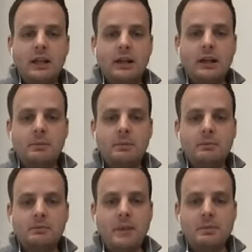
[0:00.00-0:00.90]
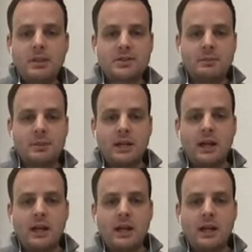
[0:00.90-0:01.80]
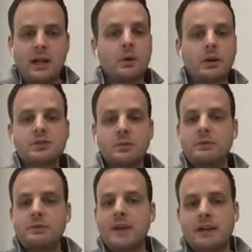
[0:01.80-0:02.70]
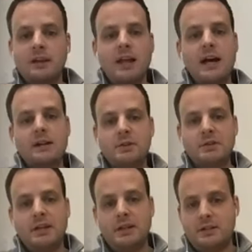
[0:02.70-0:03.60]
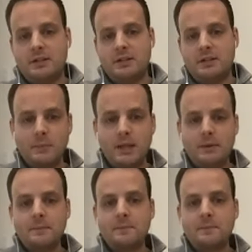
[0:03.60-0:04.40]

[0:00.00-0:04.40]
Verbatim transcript: uh, but maybe there's something else within the org so we've had a lot of great internal movement